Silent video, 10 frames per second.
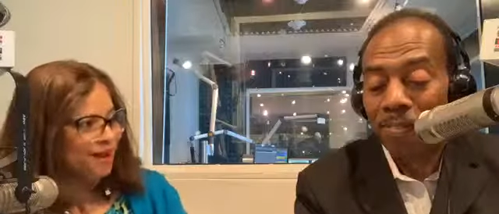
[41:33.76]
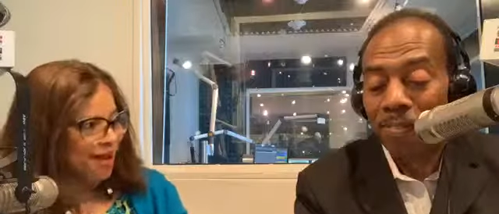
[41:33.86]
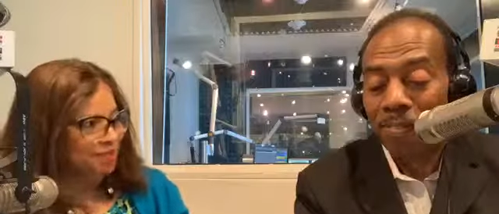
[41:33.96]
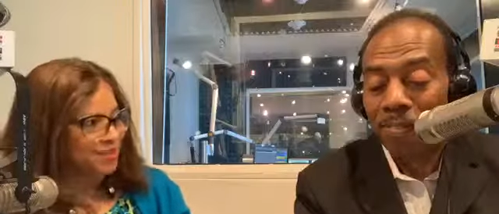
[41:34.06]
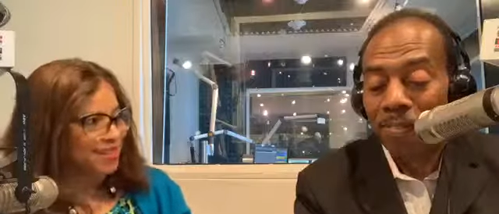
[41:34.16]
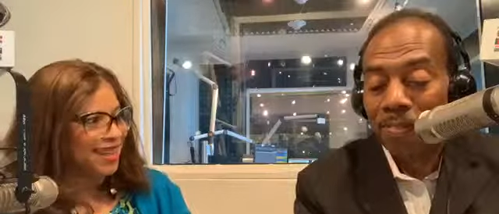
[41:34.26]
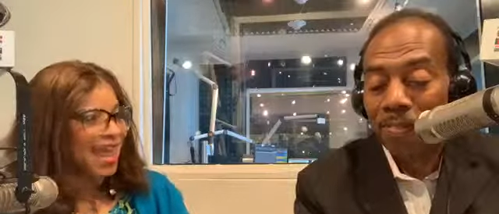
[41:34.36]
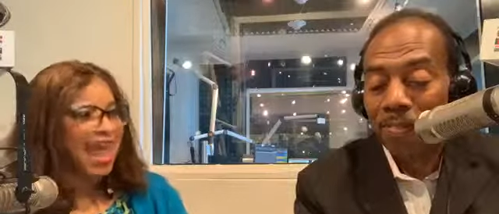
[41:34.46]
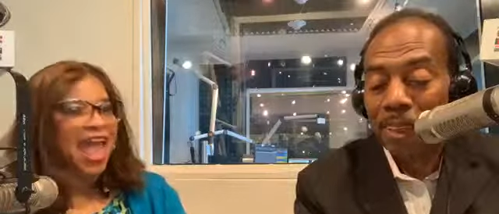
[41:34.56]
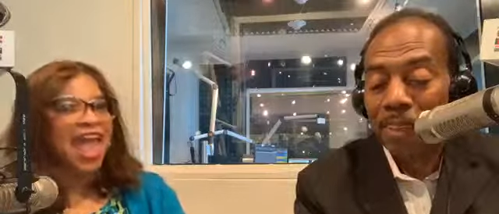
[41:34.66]
Speaker 1: props.
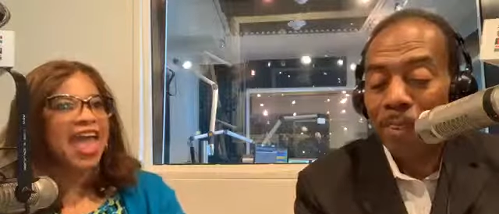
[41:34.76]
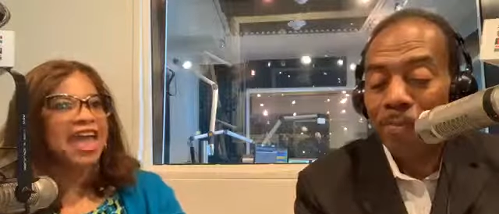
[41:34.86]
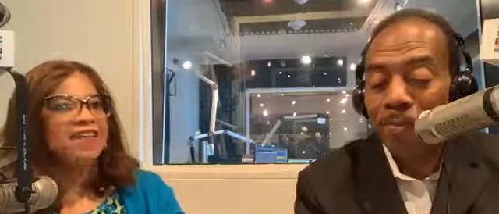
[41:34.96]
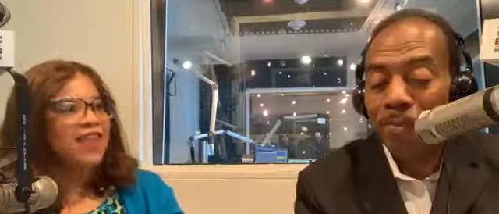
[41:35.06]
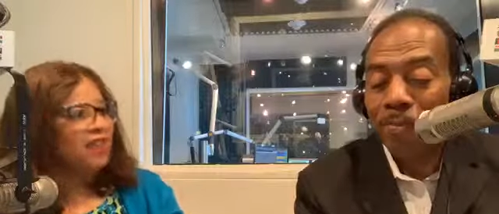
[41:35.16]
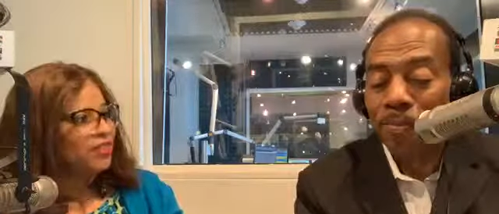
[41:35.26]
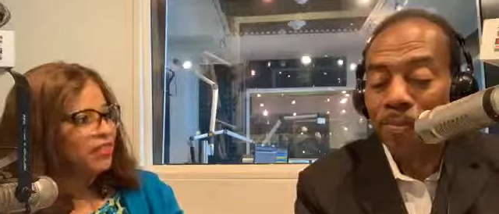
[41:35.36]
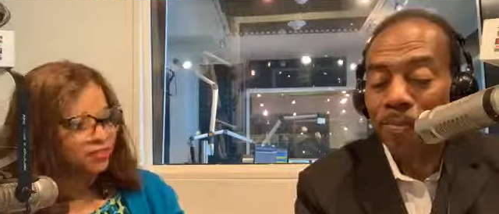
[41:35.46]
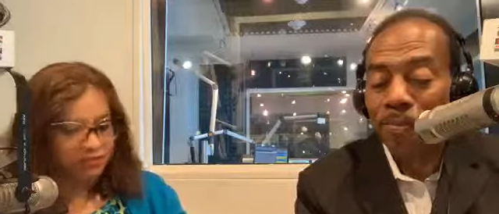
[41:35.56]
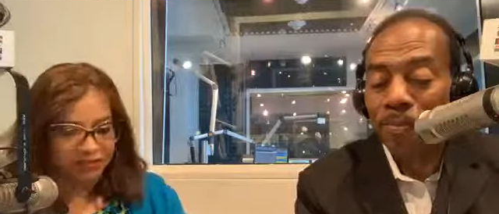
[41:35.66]
And now
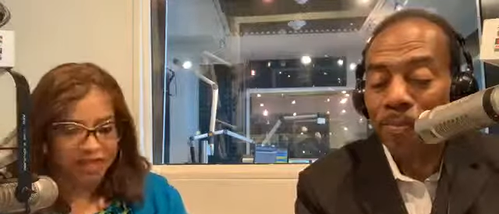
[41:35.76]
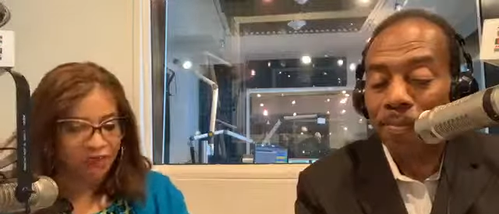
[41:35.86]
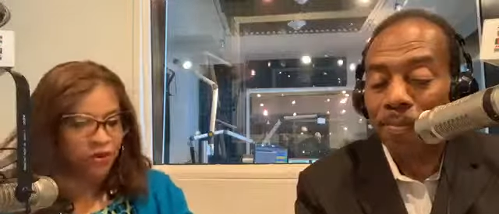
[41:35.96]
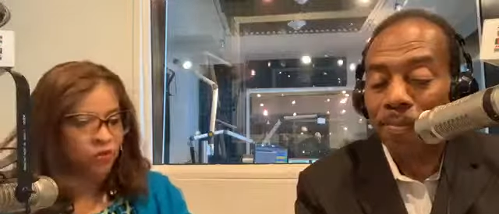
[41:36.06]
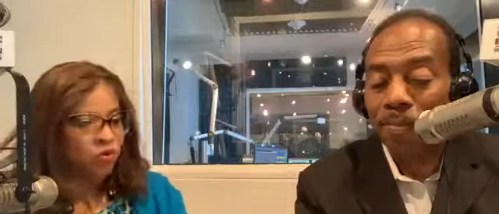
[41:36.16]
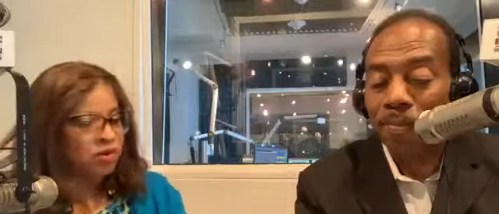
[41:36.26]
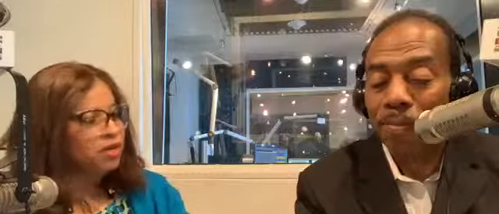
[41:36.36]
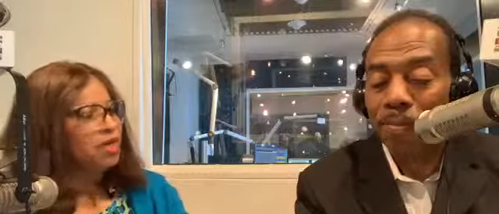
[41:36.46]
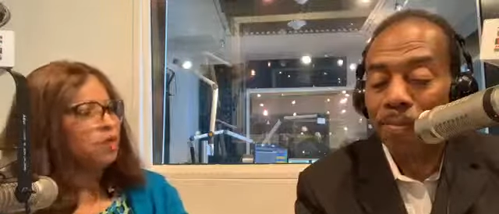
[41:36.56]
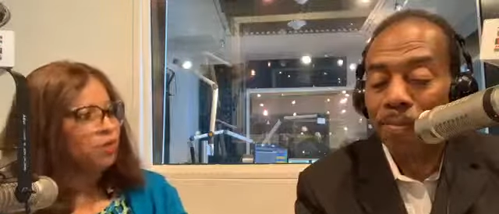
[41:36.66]
they they rewarded
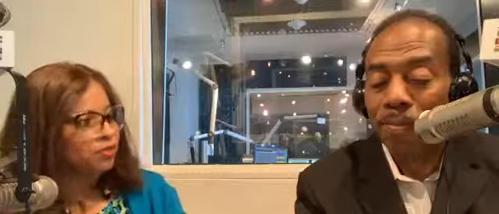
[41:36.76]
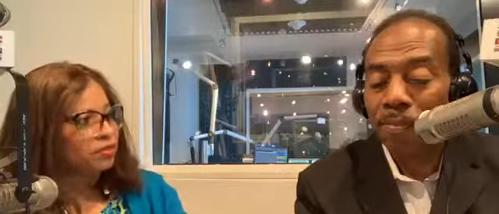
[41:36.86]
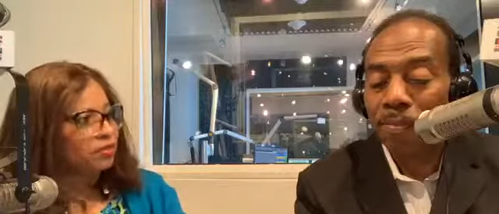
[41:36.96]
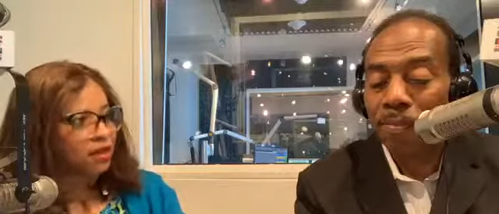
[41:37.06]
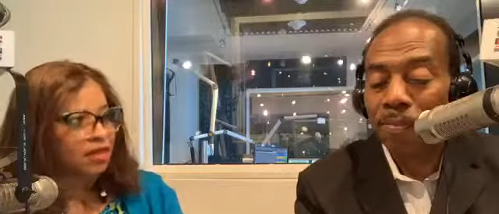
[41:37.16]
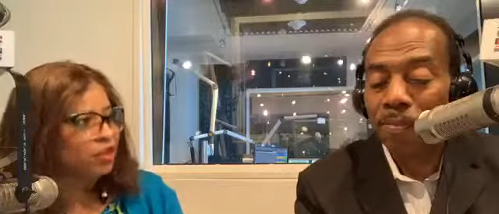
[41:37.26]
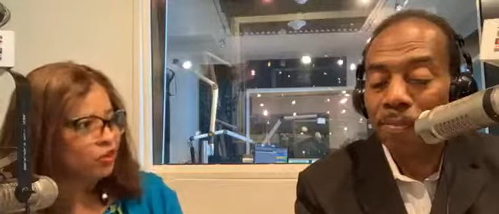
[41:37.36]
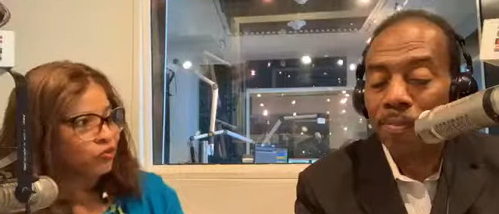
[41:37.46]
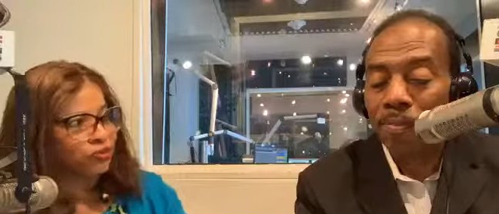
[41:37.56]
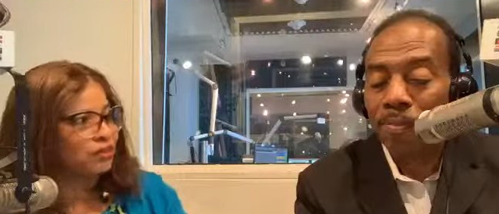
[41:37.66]
him with a year's
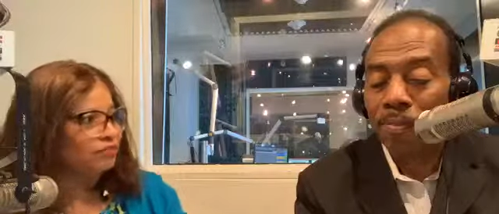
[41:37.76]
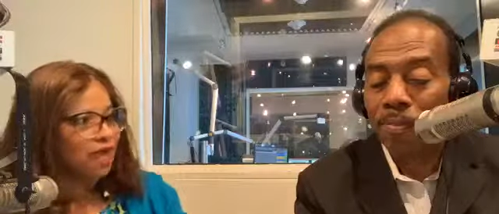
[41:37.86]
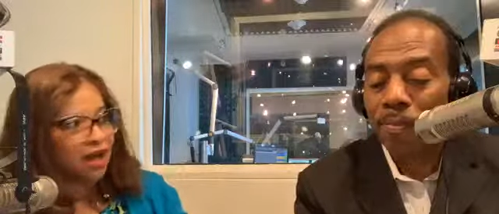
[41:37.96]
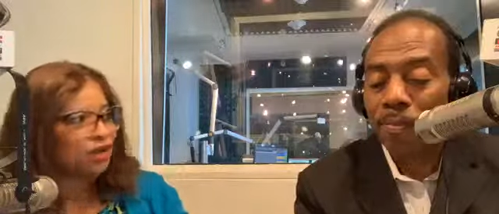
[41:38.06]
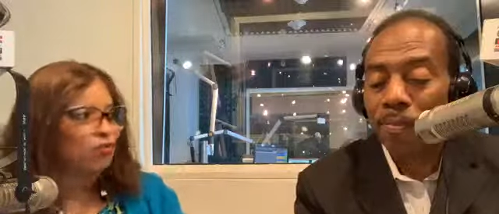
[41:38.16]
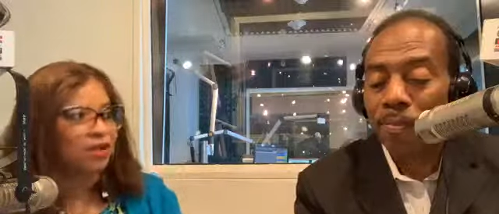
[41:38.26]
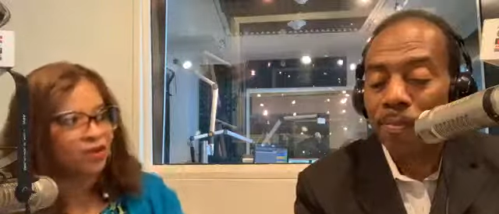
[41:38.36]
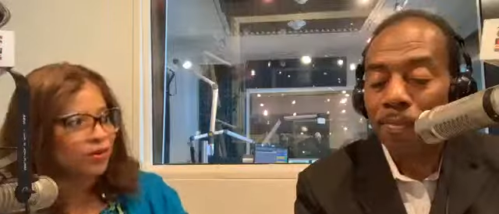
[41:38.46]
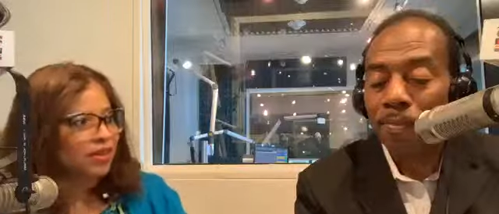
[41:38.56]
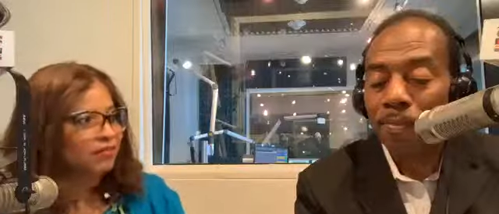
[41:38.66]
full of Taco Bell,
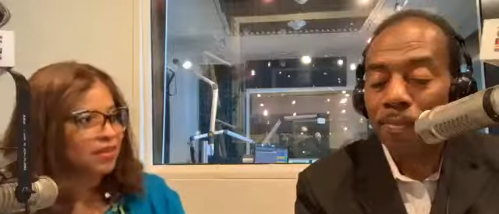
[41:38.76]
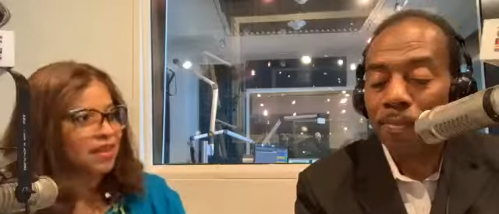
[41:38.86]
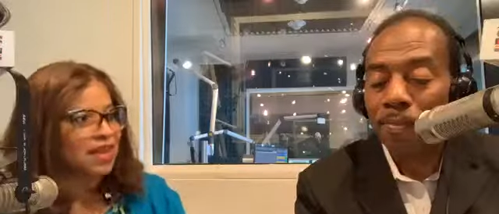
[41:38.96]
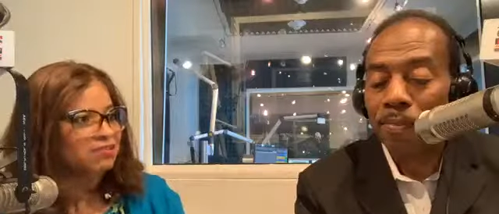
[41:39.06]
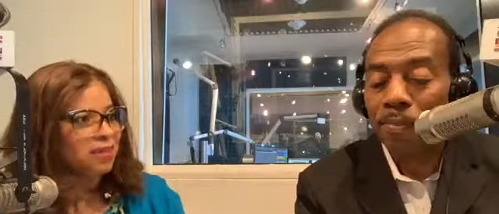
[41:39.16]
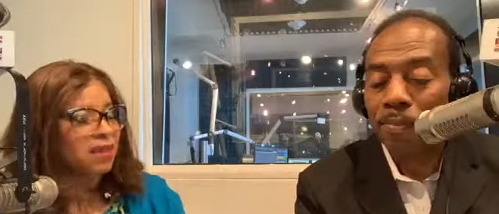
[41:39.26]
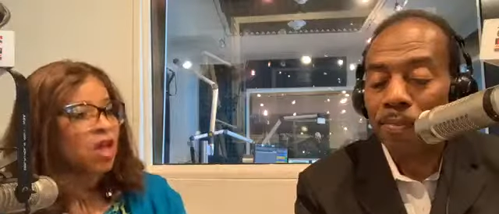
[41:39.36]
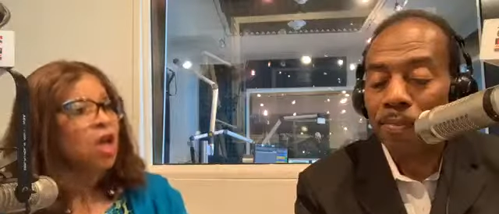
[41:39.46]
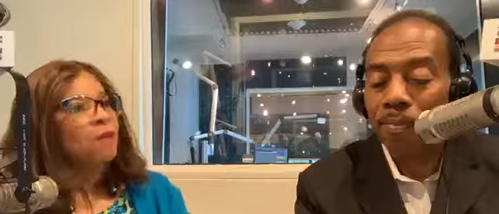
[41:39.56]
whatever the case may be.